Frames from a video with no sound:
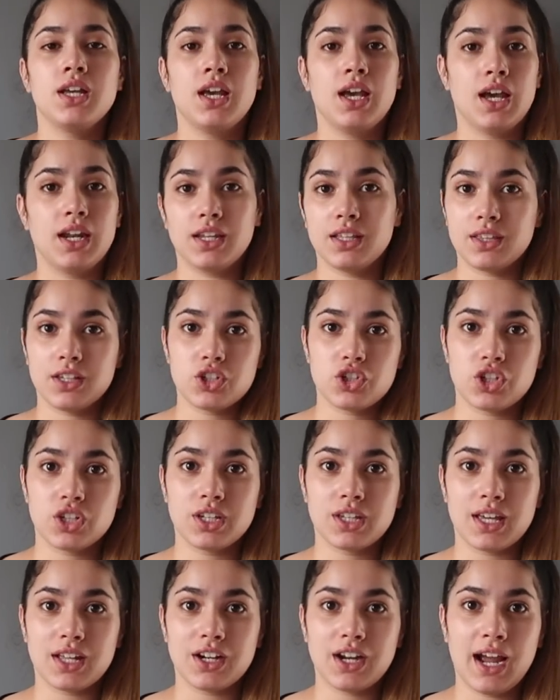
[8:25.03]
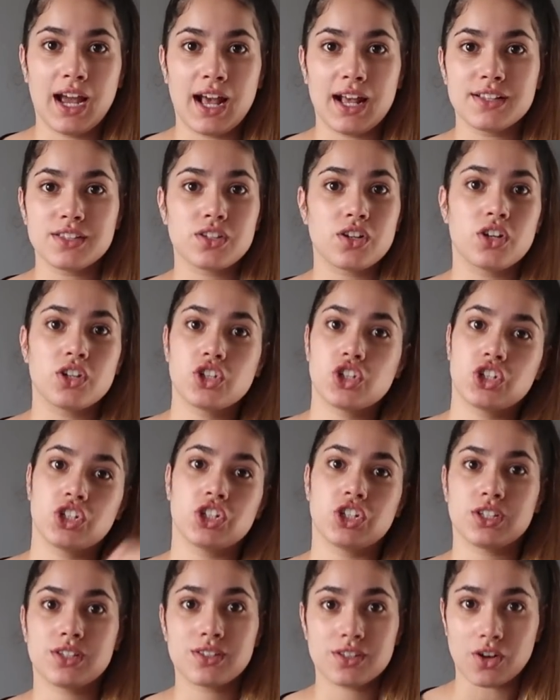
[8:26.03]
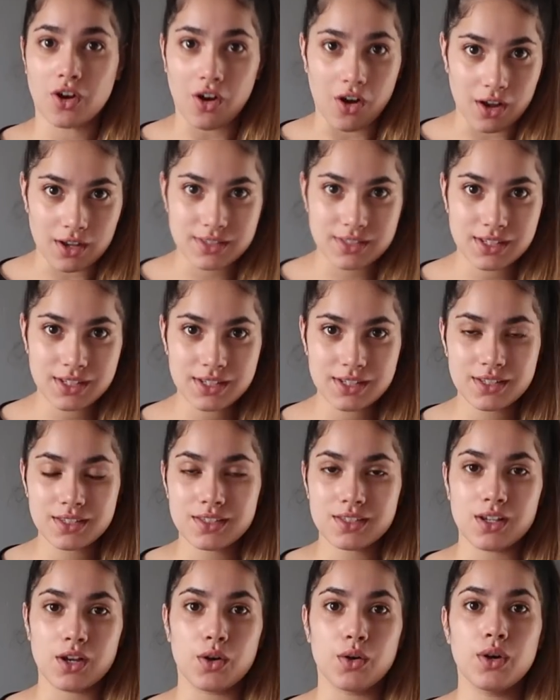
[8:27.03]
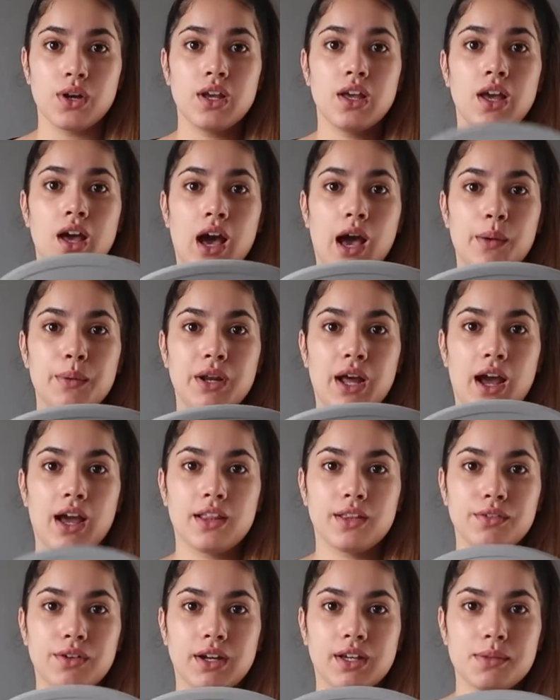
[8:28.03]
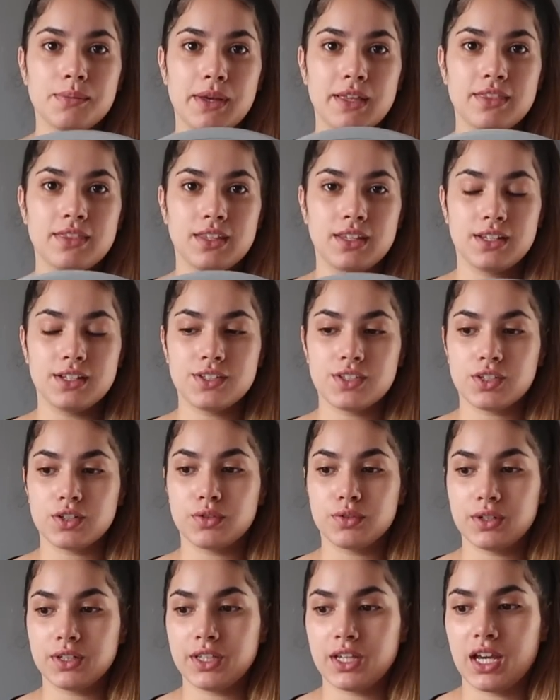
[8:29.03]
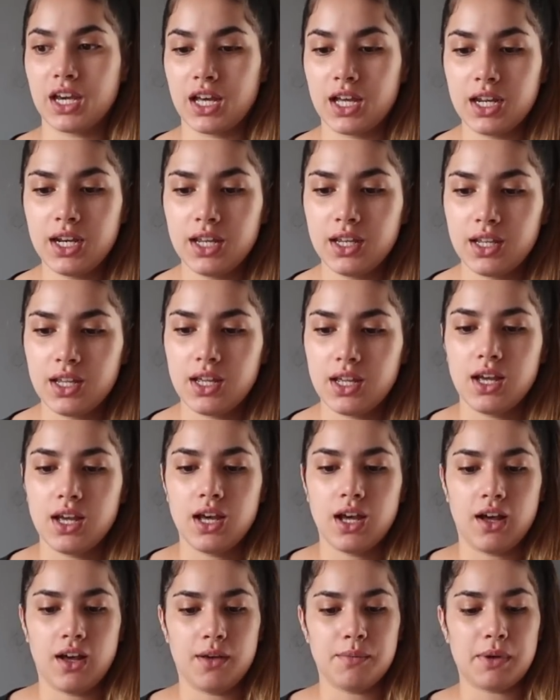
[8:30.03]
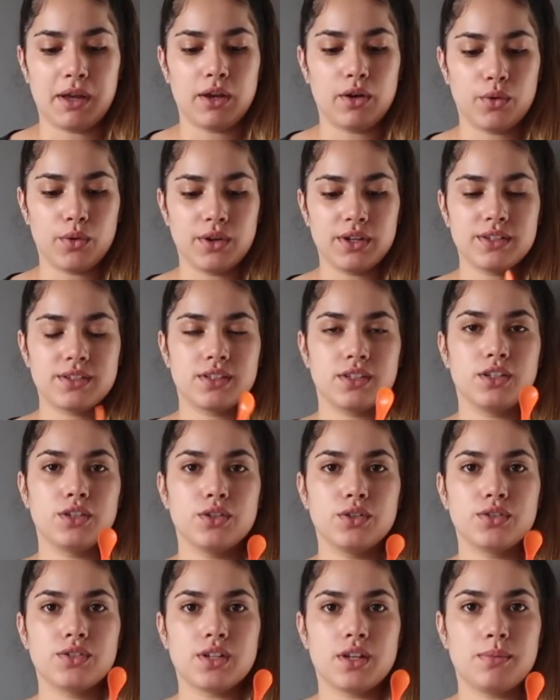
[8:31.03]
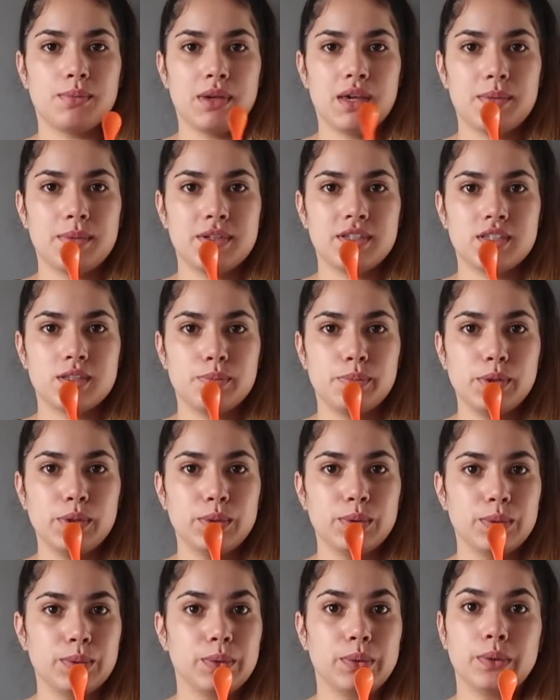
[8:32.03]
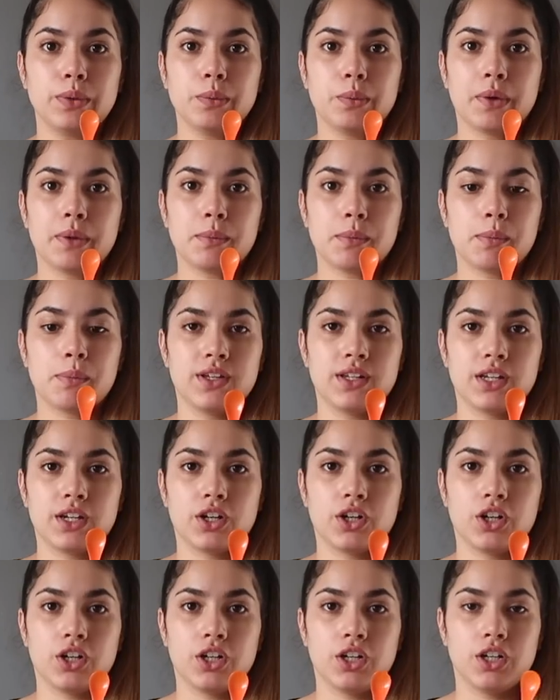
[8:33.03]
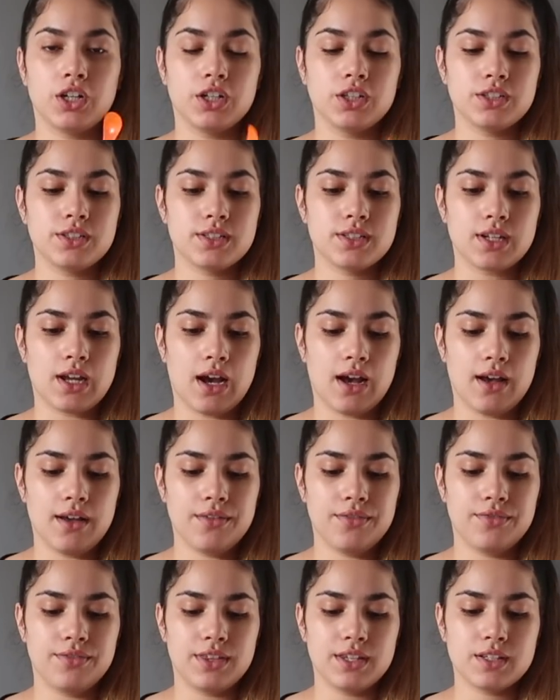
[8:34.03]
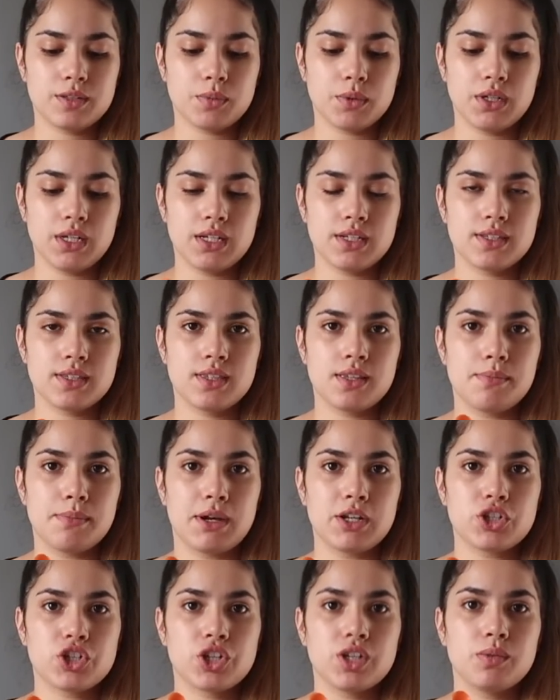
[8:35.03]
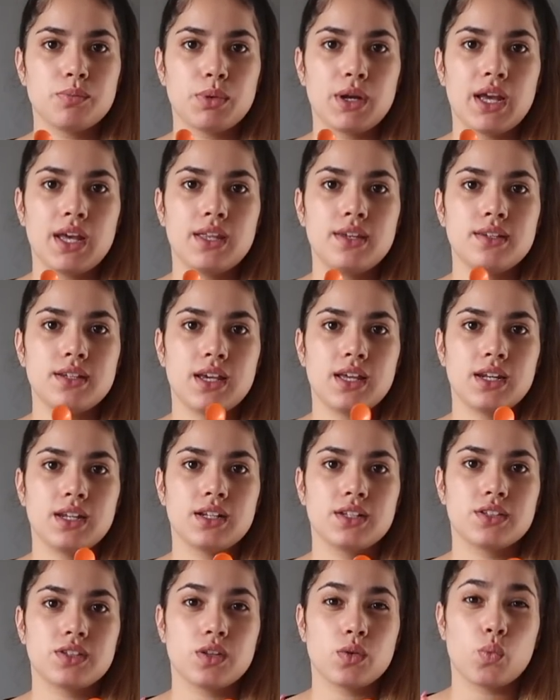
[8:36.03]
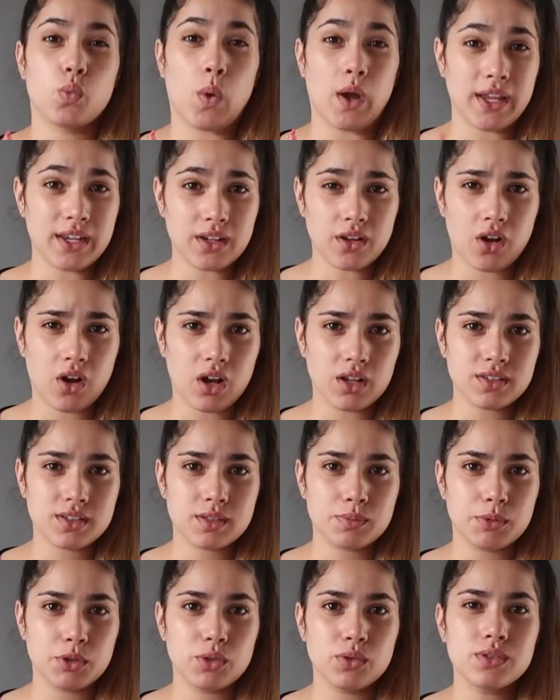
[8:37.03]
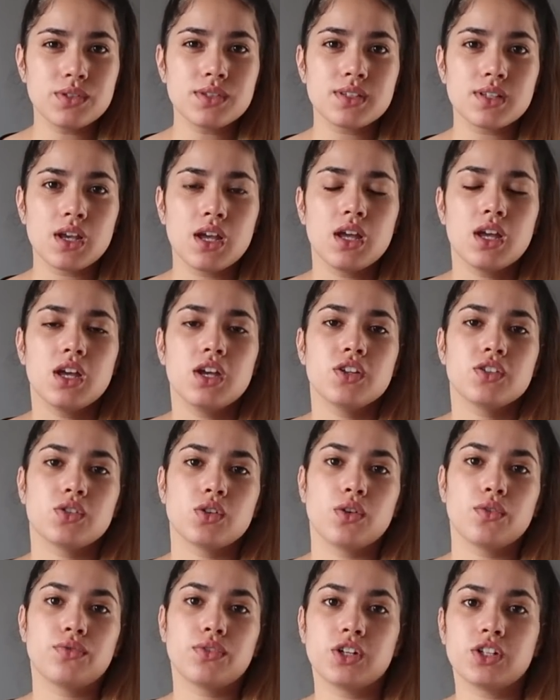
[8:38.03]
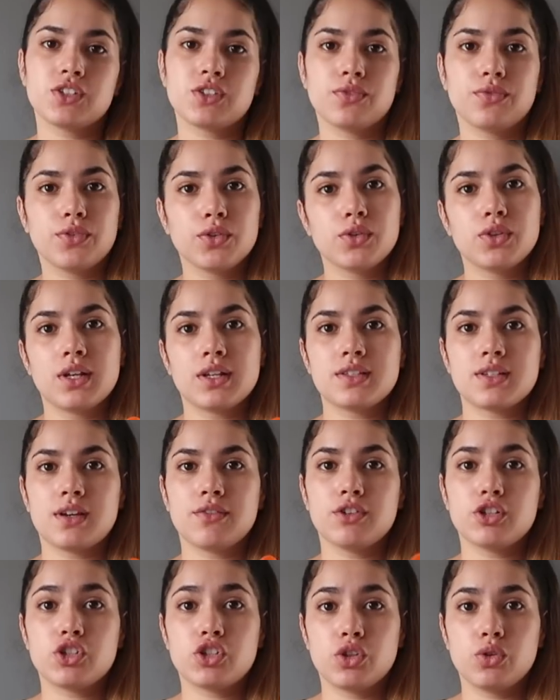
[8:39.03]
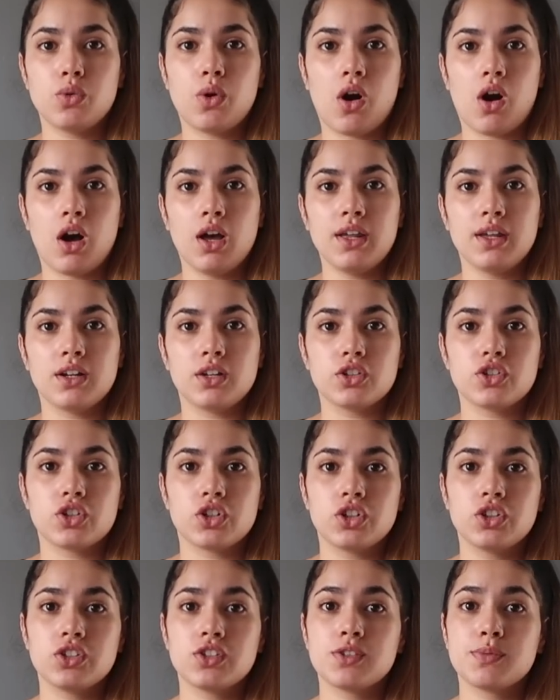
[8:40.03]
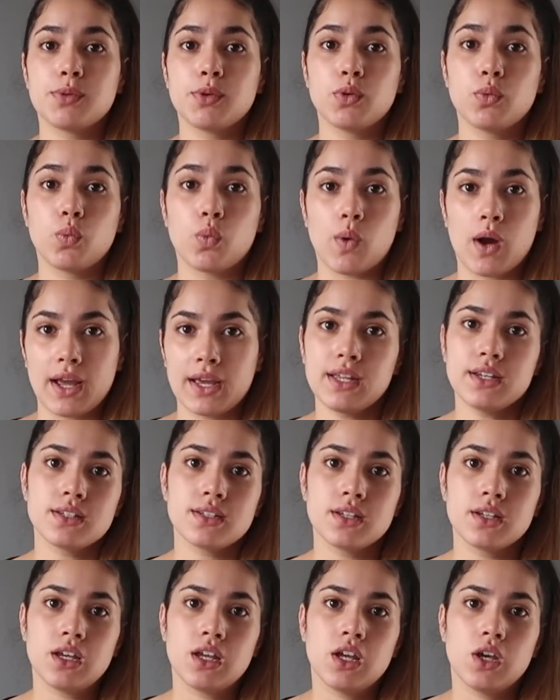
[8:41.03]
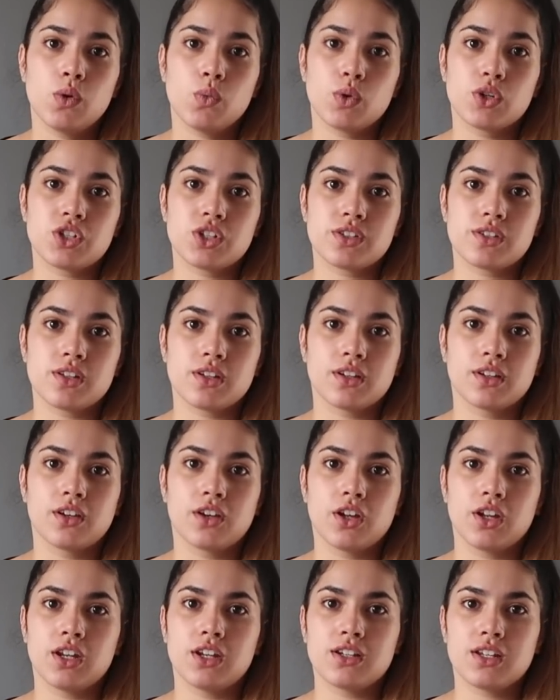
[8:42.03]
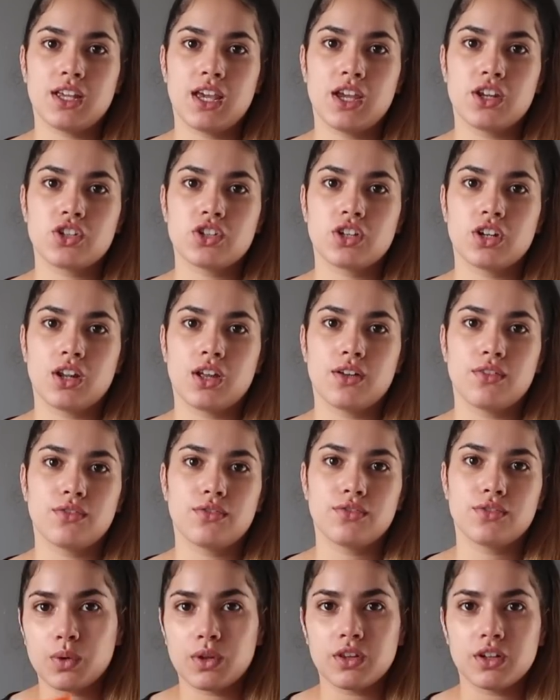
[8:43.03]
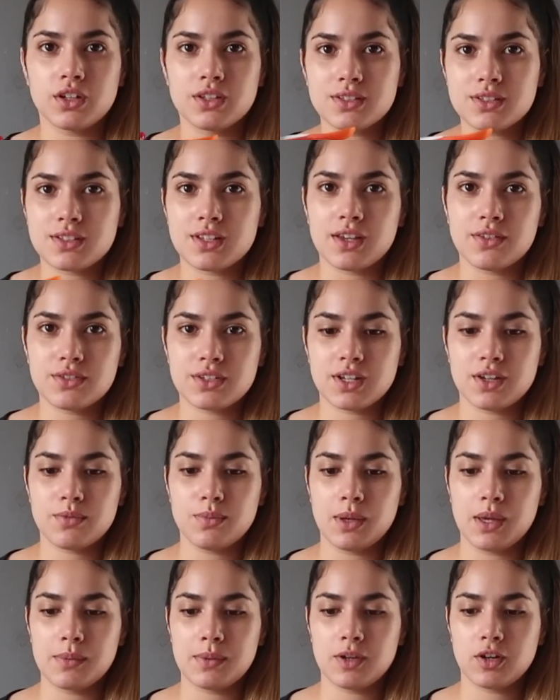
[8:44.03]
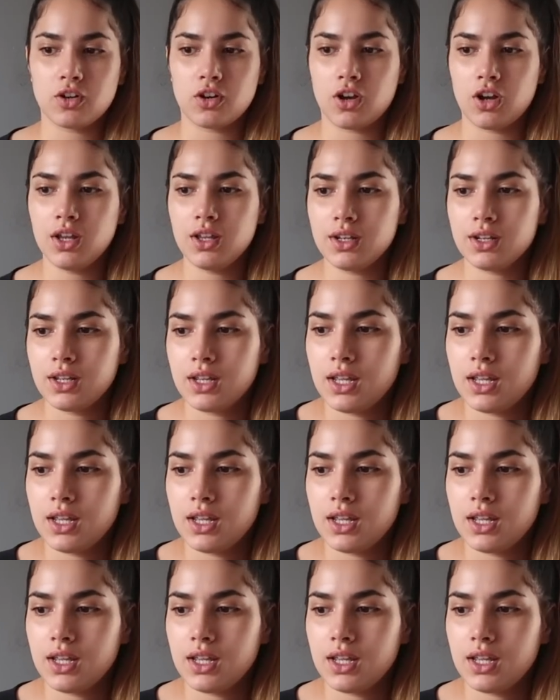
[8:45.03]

Anything she can get her hands on, she just tosses. So I would highly recommend these. They're really good. I always use a baby spoon when feeding her stuff. This one is the Munchkin brand and it is the white hot spoons. So if there's food that's ever too hot, it'll turn the spoon white, which is a good indication of whether it's safe to give baby or not.